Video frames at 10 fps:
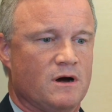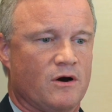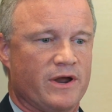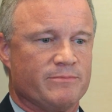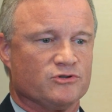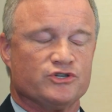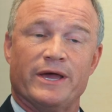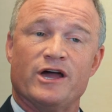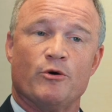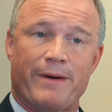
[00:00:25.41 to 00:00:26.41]
are able
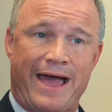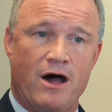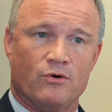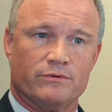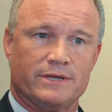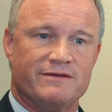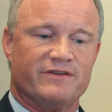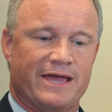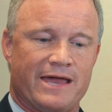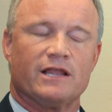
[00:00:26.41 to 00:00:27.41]
to help out
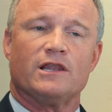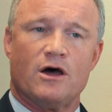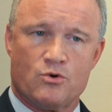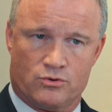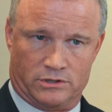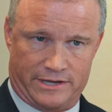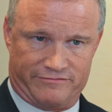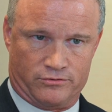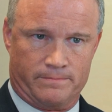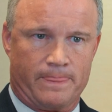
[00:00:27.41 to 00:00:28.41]
even at a local
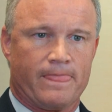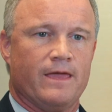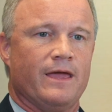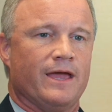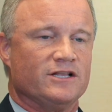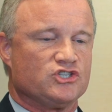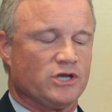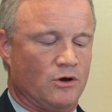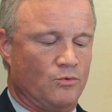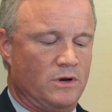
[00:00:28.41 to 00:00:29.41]
level. And
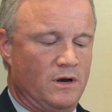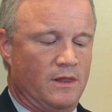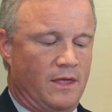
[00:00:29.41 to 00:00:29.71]
so